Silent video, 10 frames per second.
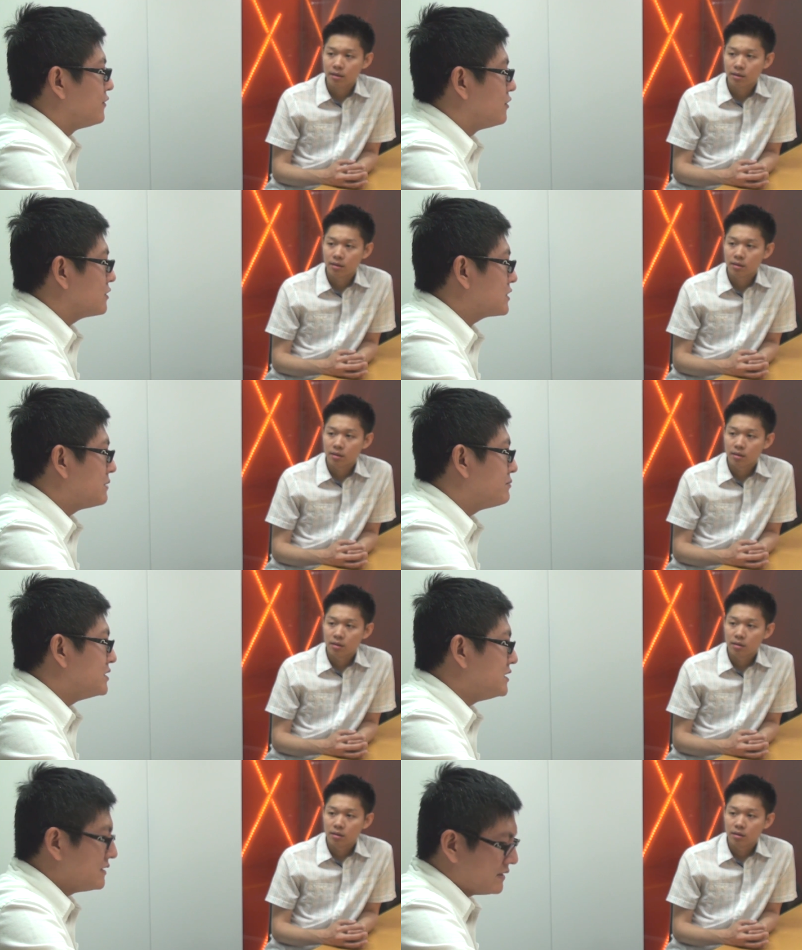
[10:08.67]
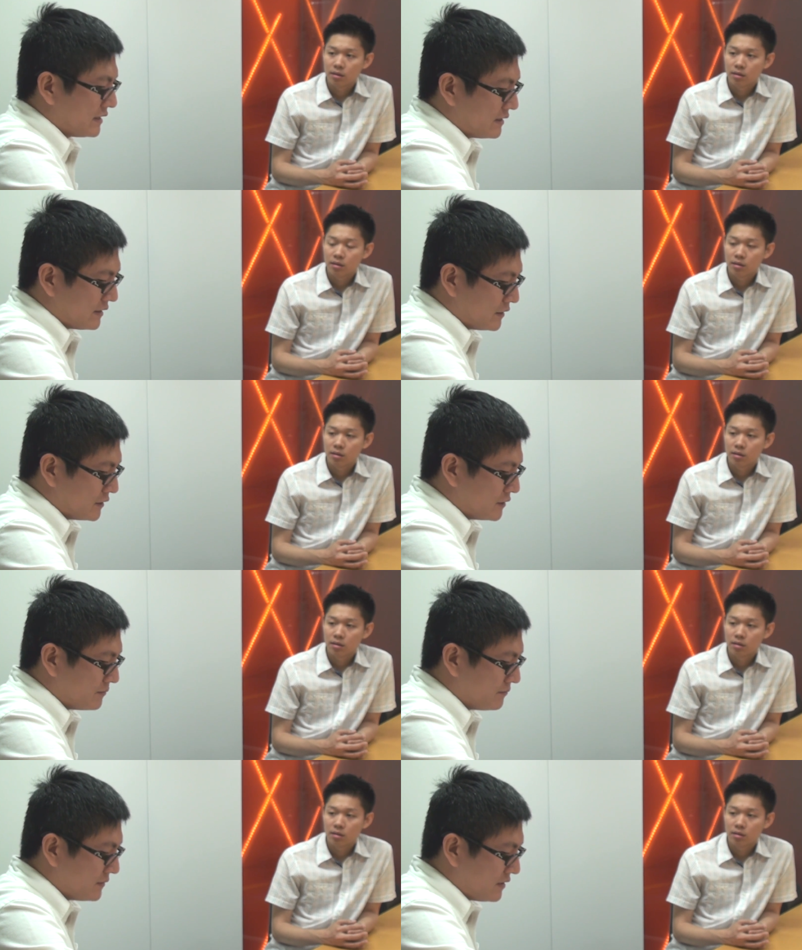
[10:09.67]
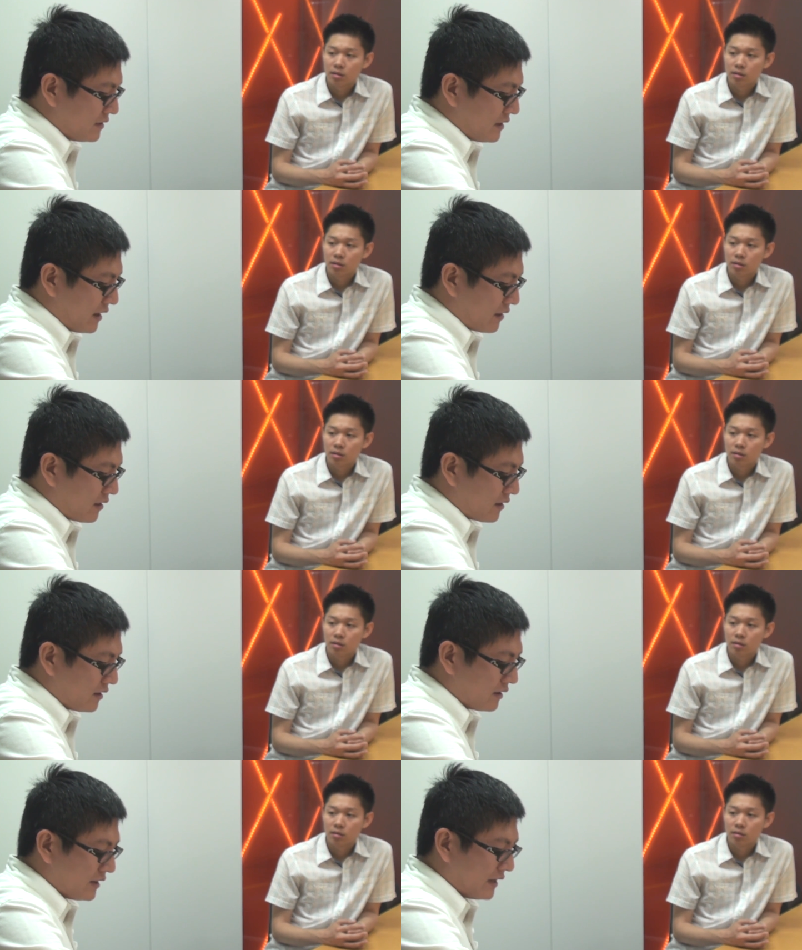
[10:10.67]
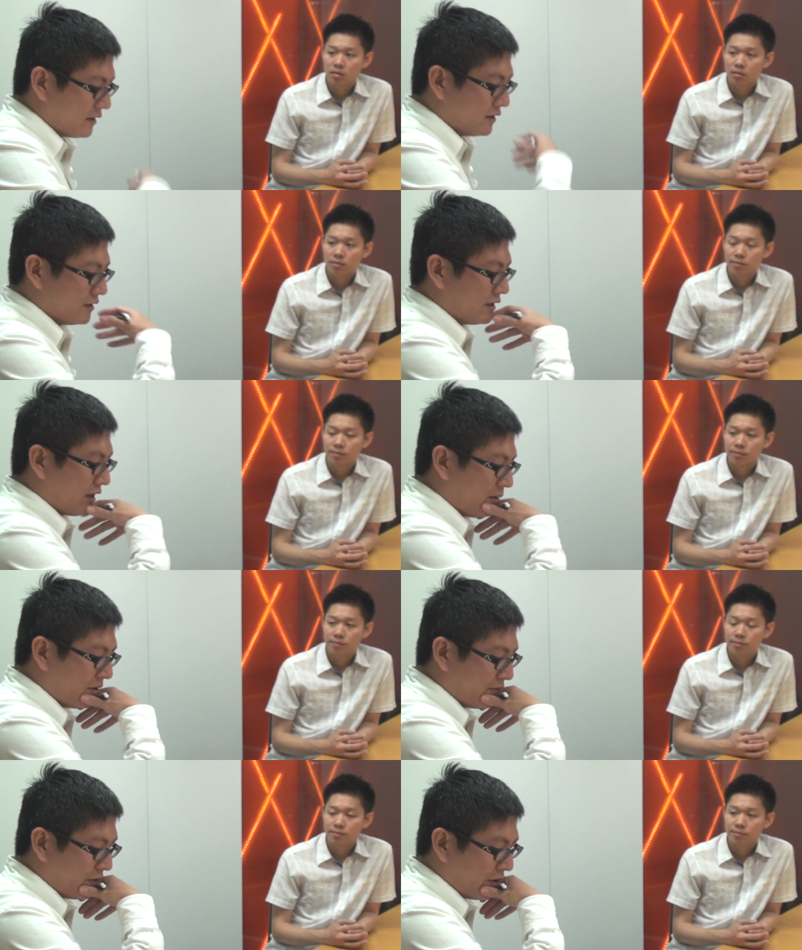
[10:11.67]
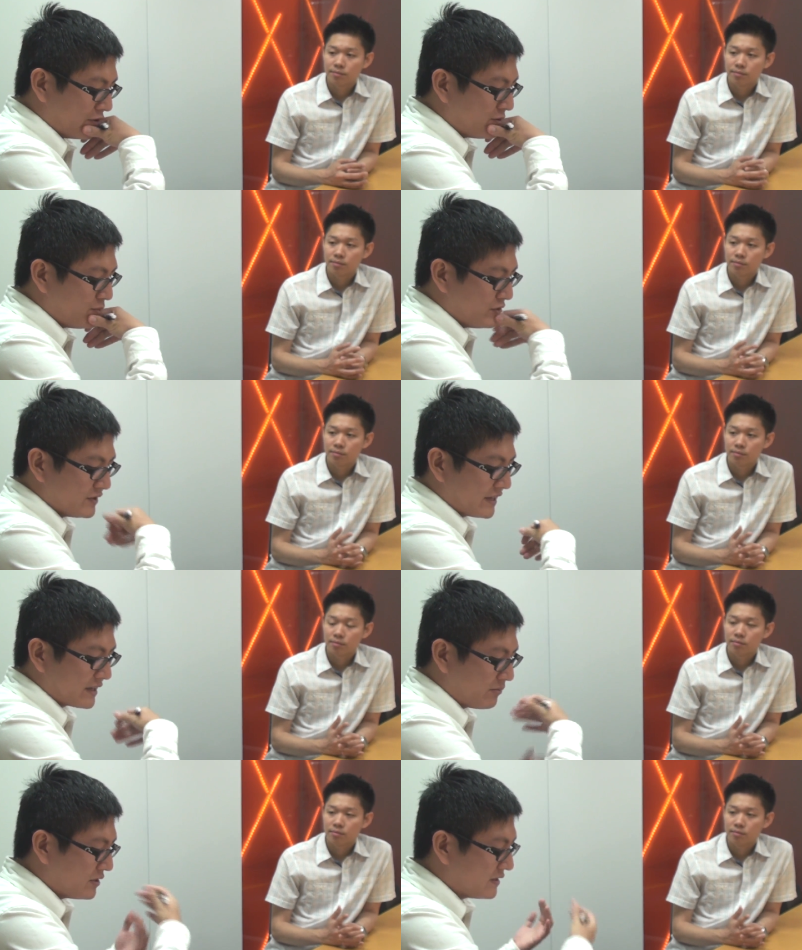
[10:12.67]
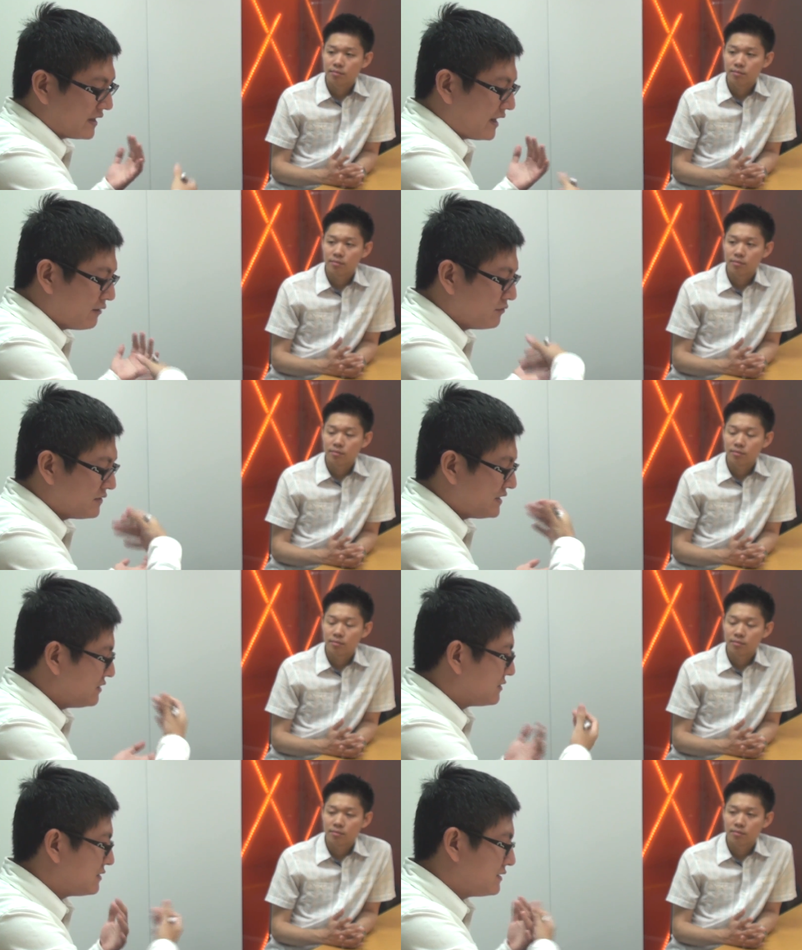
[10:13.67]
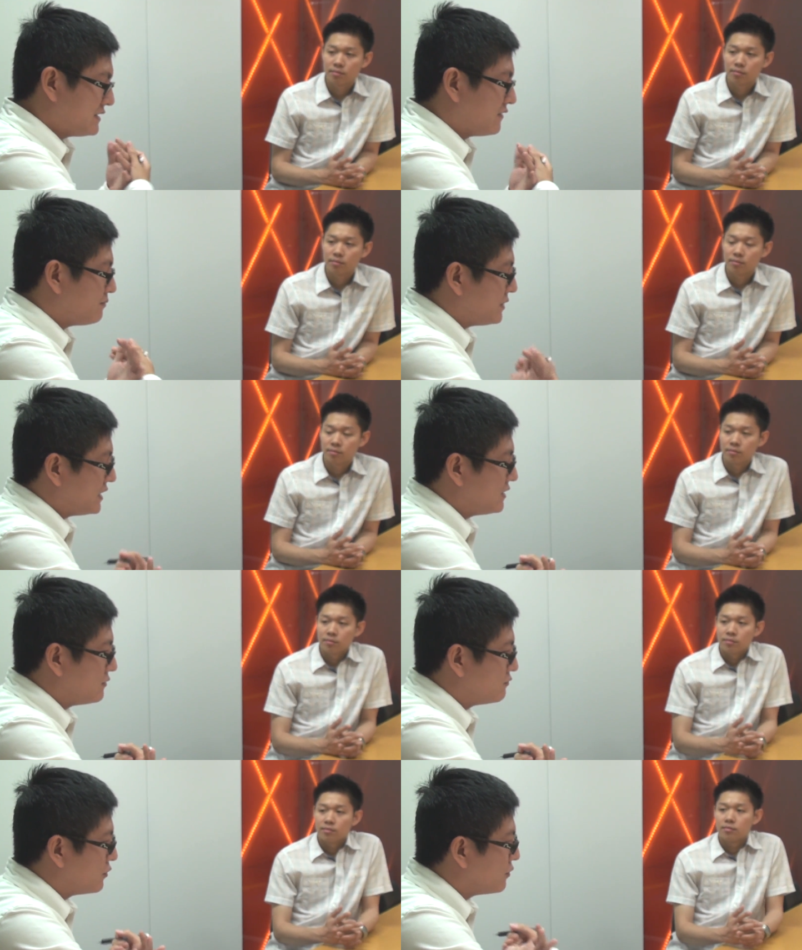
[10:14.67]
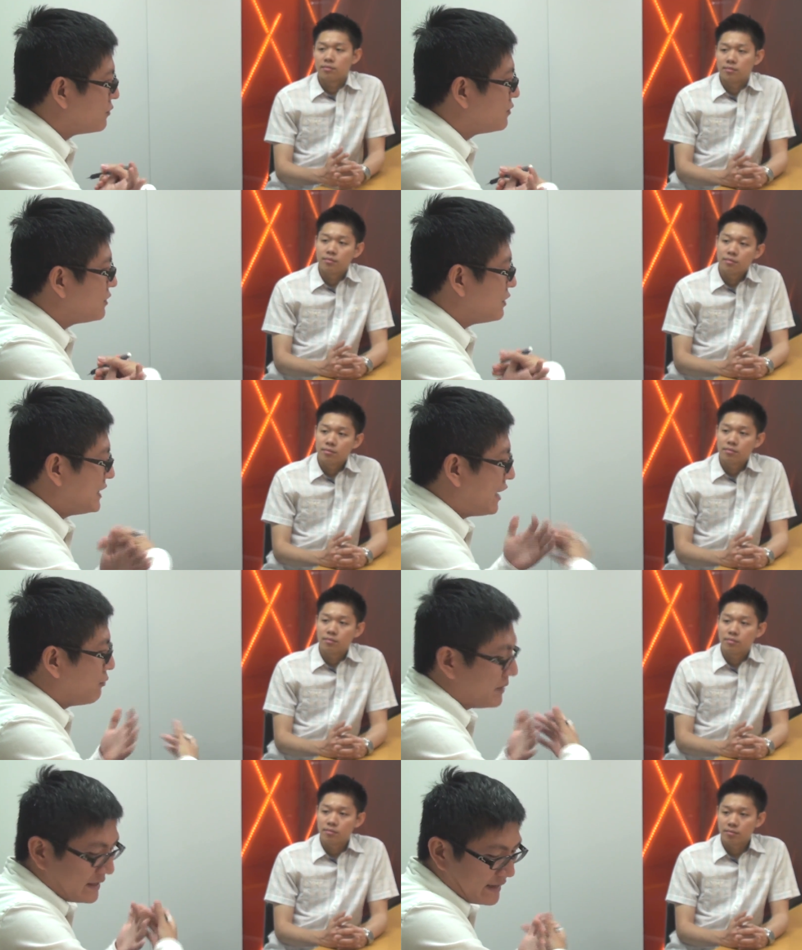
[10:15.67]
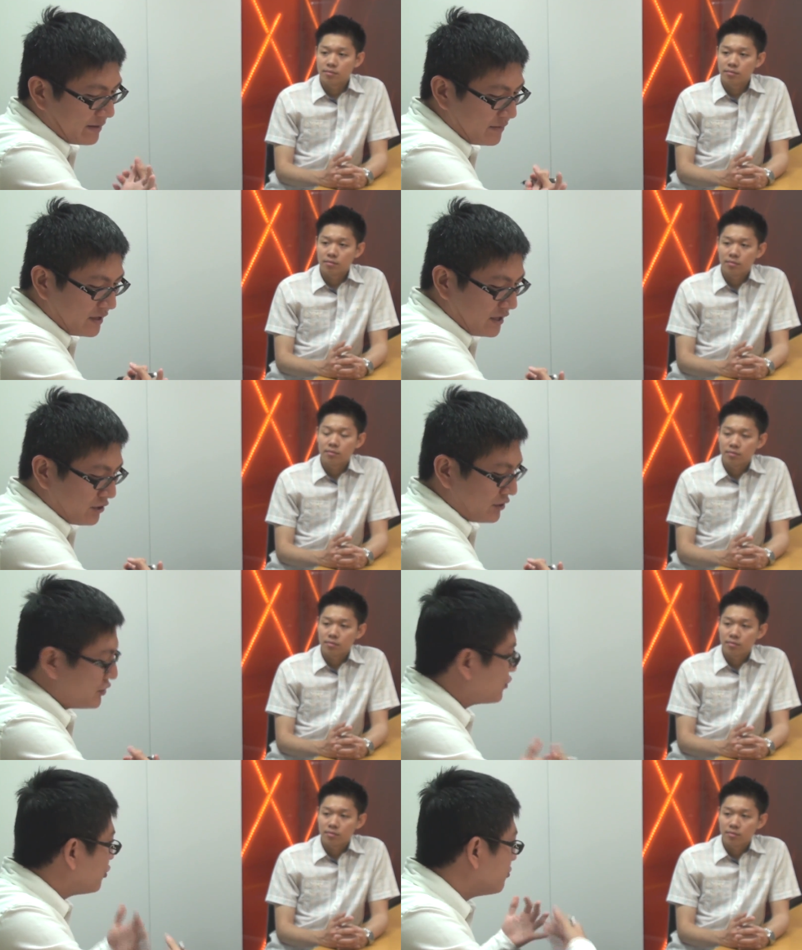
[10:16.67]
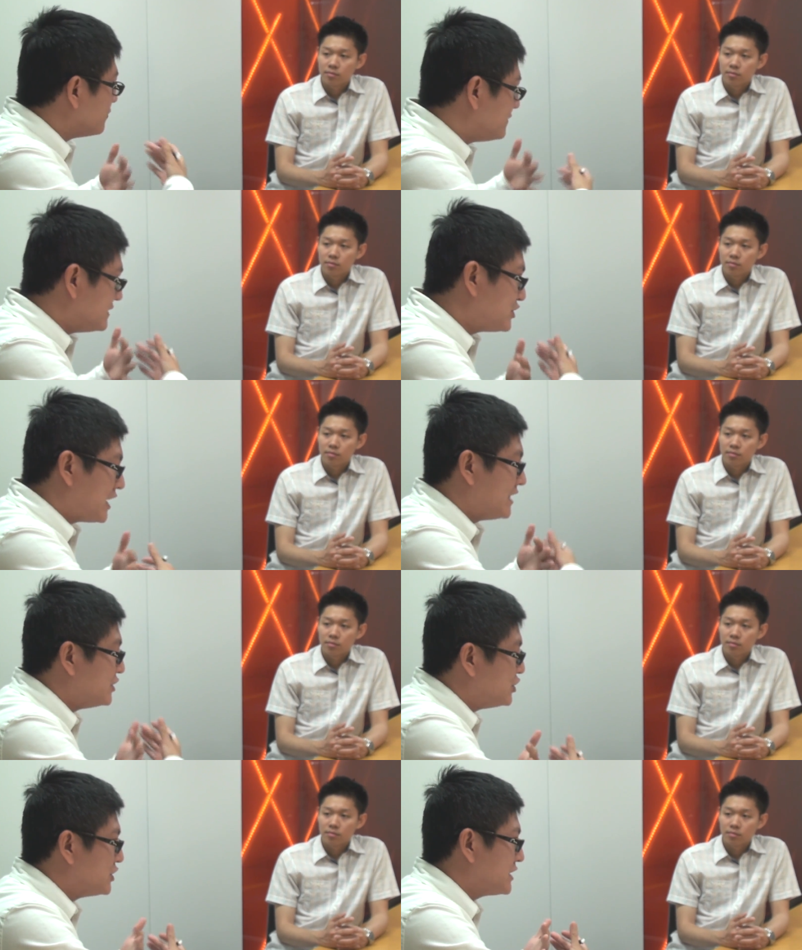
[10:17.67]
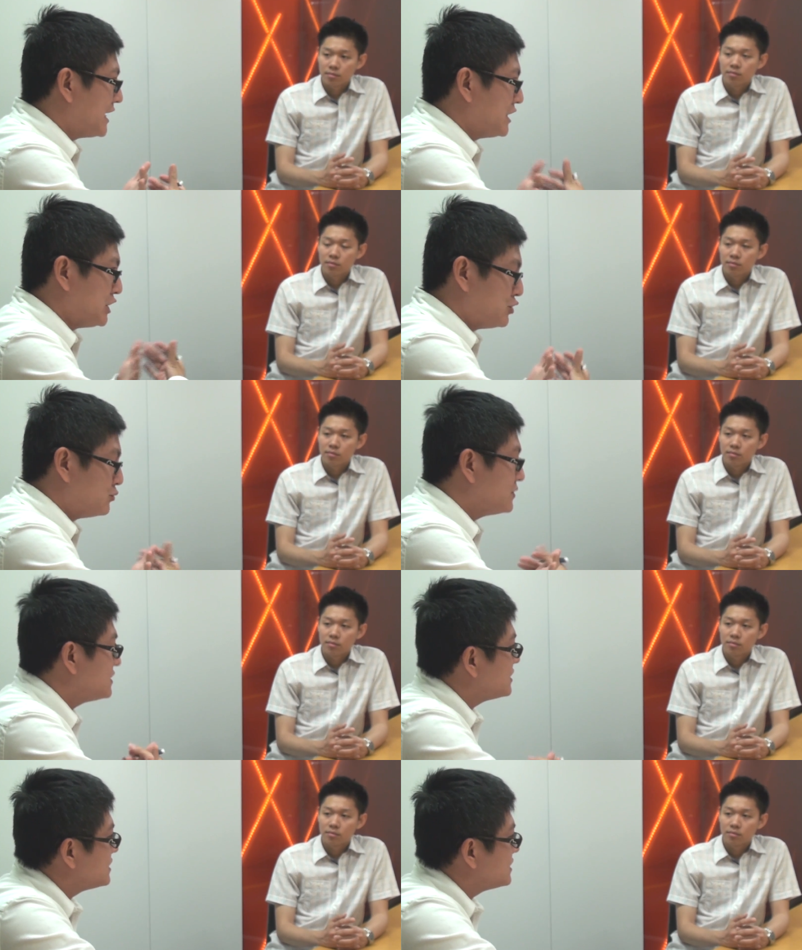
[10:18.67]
Speaker 1: for companies that are thinking, like, how about for entrepreneurs and companies, like, how do you see yourself playing the role in helping them to actually cope with these challenges and issues?